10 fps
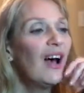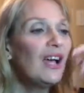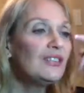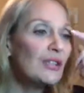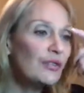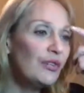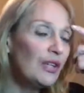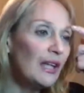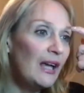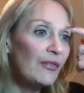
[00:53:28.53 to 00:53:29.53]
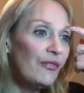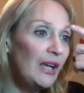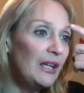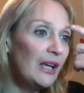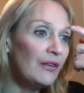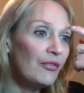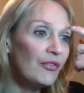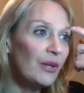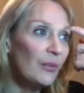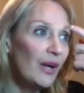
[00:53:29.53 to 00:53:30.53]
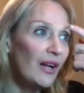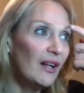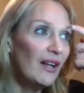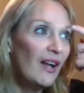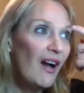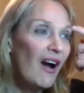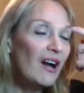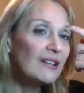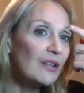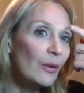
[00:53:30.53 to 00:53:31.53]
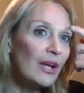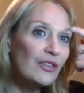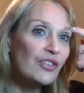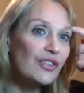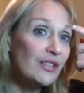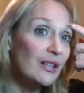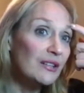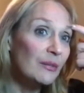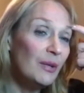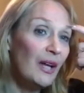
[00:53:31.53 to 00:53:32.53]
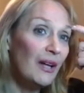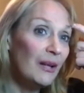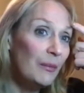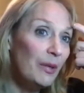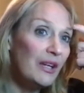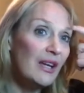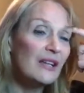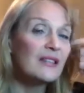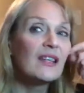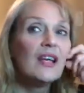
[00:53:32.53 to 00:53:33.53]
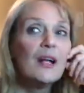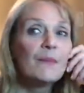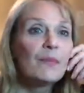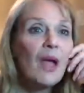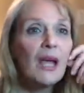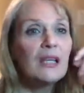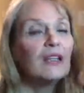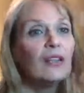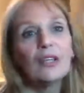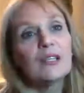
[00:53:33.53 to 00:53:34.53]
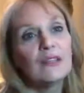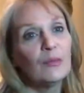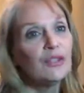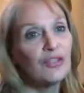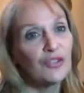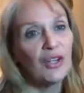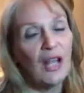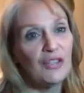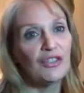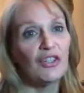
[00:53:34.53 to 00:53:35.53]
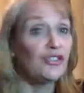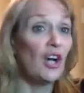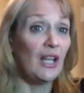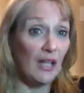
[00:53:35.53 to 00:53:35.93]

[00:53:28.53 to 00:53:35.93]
I just feel like fate and free will are so interesting to me because I can look at someone's astrological chart.